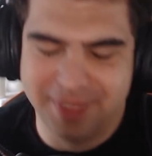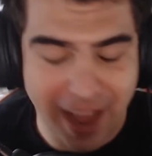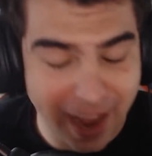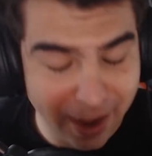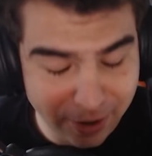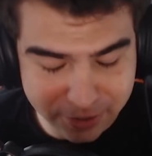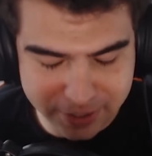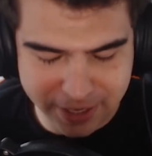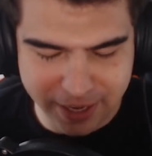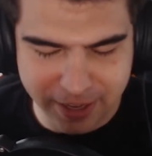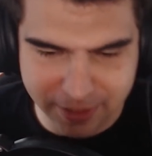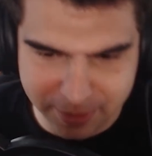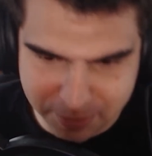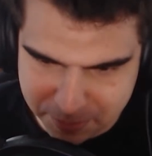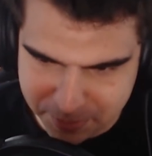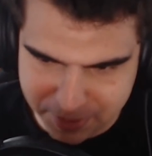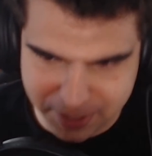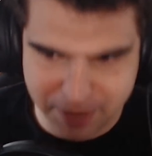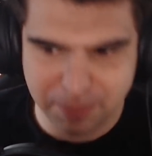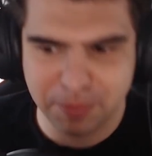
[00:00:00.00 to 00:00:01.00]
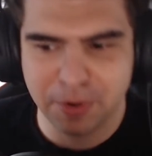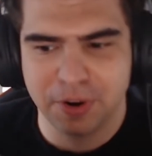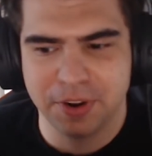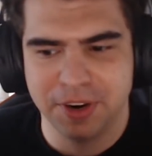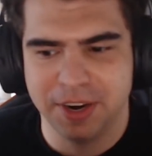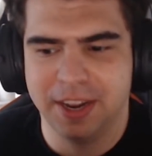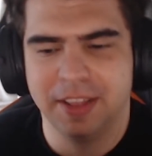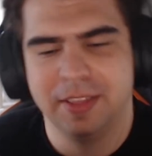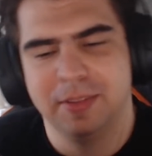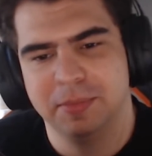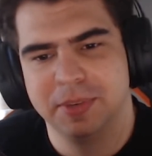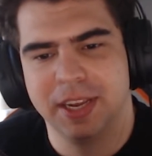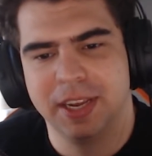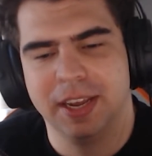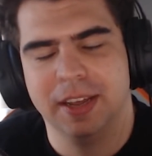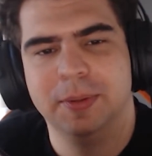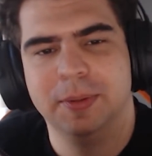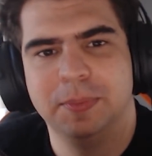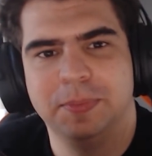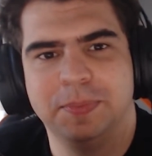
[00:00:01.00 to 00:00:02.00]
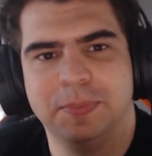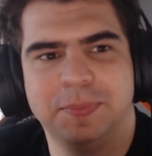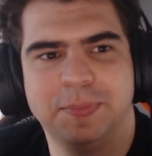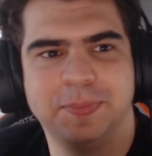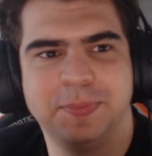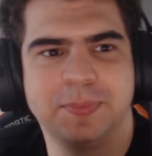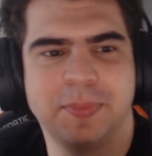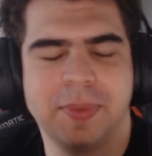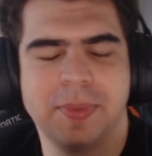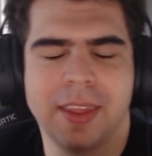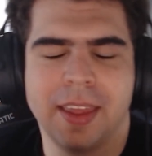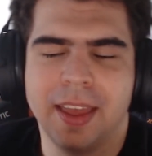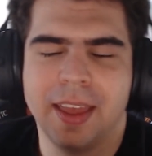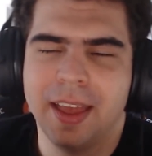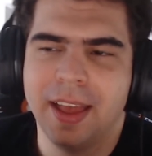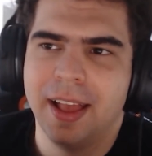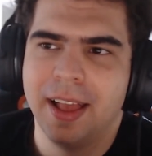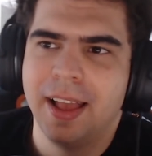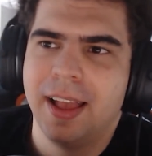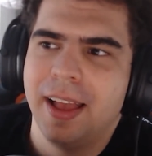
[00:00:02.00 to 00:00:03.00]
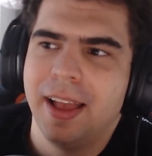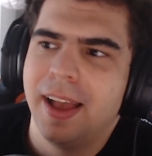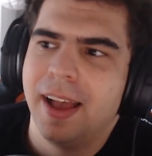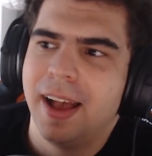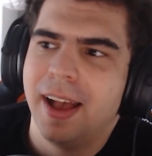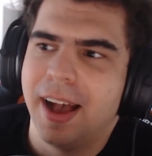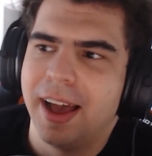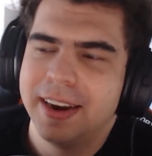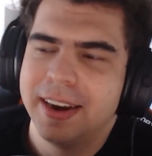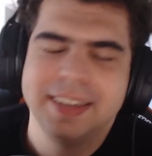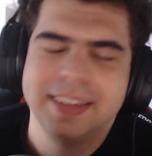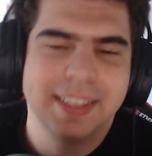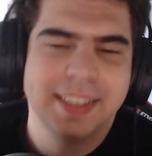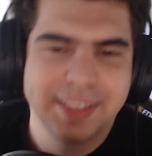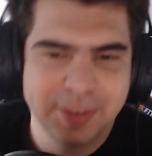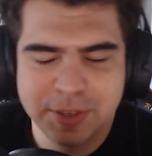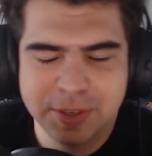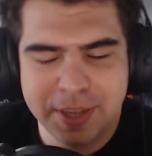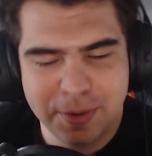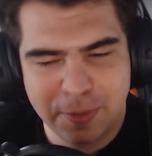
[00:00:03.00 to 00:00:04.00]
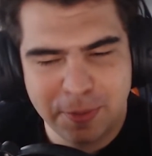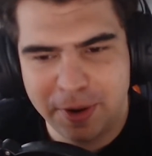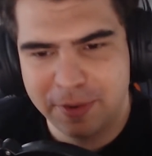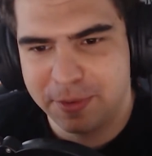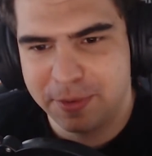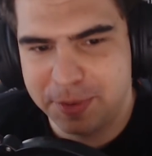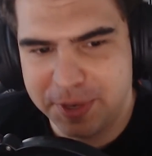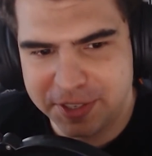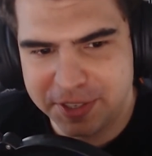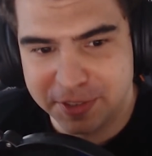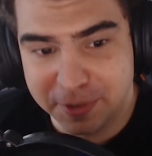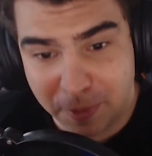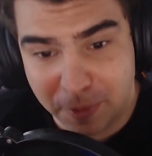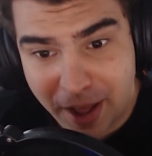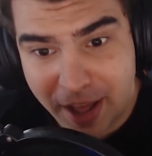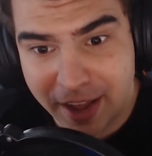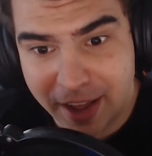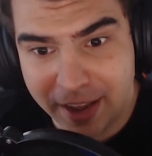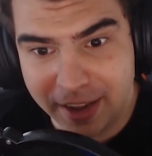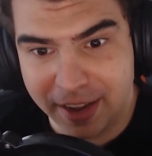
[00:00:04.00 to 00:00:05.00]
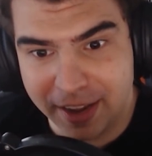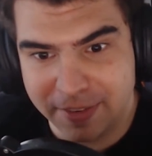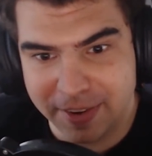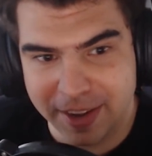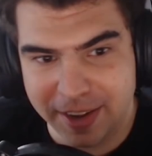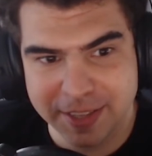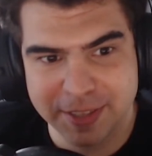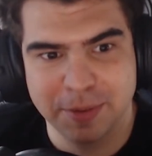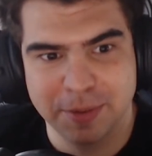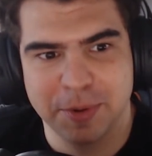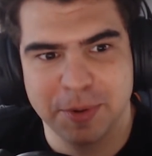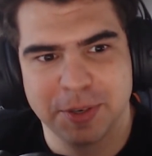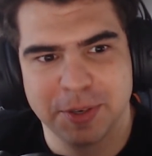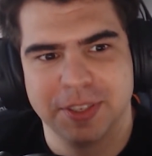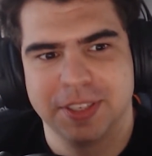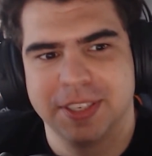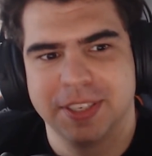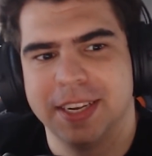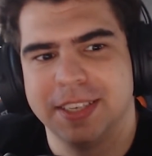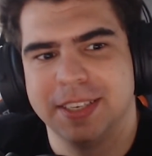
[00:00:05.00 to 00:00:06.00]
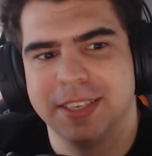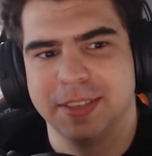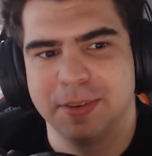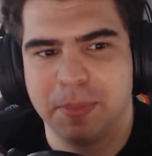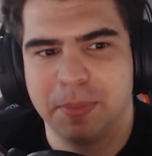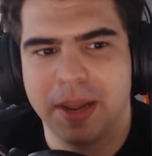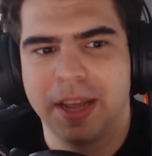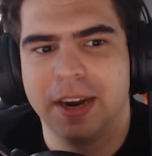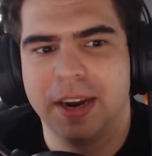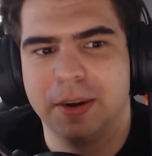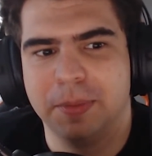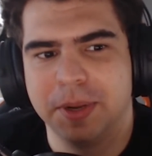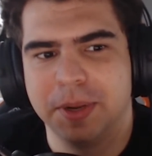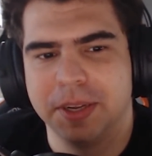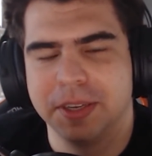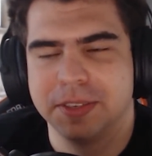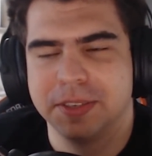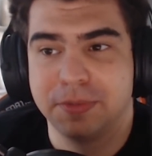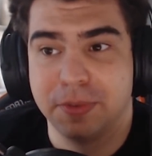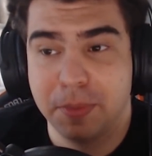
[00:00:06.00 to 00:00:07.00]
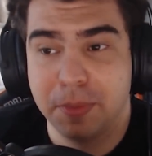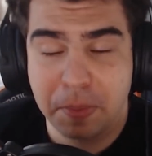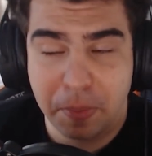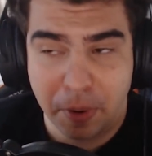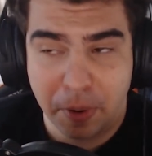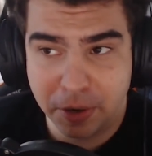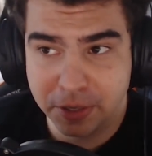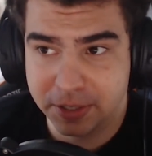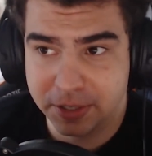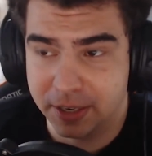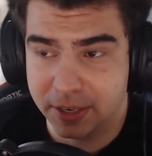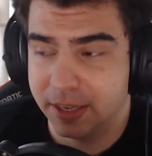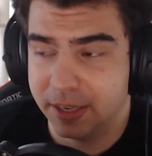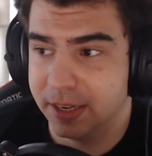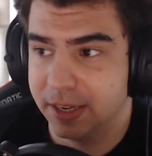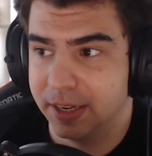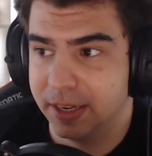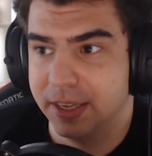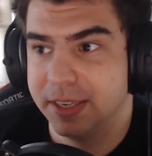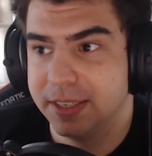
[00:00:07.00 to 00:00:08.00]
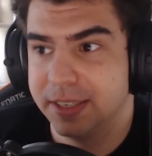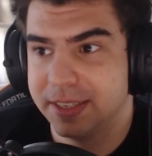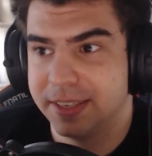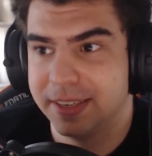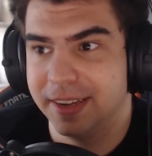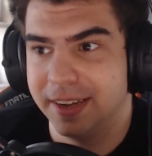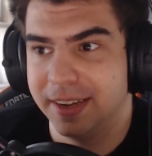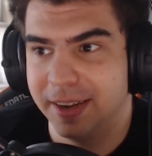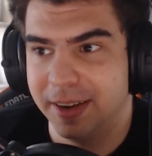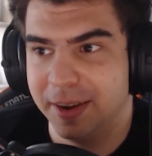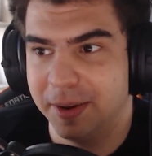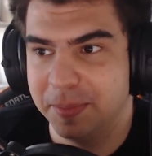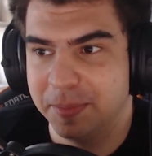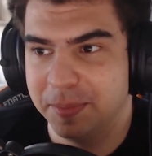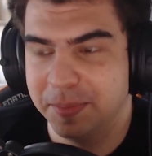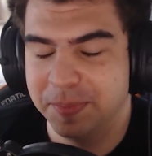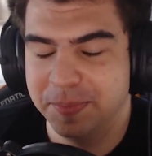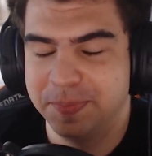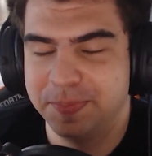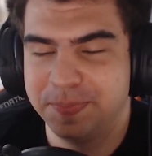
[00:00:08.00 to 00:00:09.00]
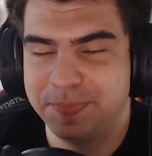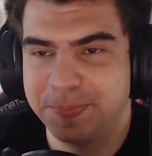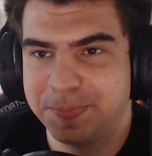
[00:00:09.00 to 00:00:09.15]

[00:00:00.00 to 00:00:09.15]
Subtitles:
I outscale them, but I'm not going to let them scale. And I think that's honestly one of the reasons why I've had so much success as a player, because for me personally at least, I